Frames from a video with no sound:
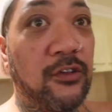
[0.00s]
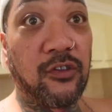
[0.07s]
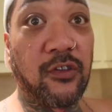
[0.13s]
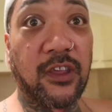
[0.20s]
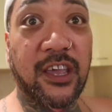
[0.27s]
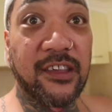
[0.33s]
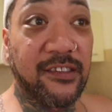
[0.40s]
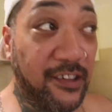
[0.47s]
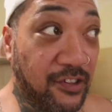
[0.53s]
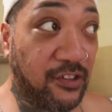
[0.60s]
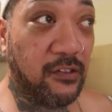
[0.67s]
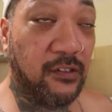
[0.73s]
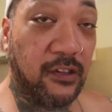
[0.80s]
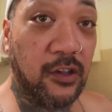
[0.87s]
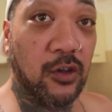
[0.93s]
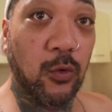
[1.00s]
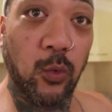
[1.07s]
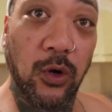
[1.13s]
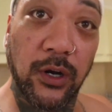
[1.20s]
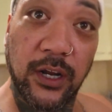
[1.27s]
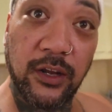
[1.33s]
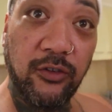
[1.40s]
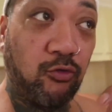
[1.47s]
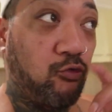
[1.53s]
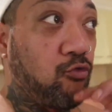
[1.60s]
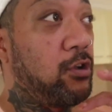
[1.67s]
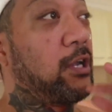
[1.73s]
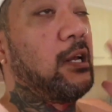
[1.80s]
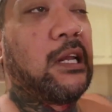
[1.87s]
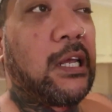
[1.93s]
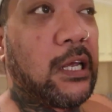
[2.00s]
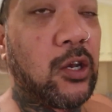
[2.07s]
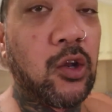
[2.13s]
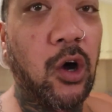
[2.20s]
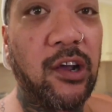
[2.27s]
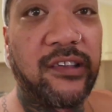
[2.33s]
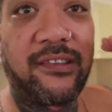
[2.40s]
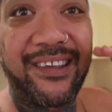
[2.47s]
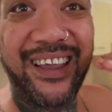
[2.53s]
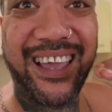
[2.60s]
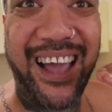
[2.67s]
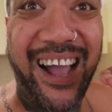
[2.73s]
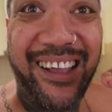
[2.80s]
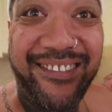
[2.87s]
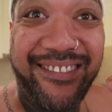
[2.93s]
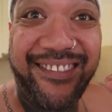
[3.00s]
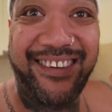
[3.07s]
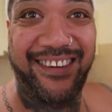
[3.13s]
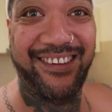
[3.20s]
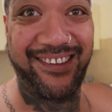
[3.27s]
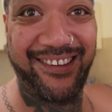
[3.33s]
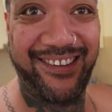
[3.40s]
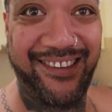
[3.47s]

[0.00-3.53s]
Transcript: So the consistency you want is really nice and custardy,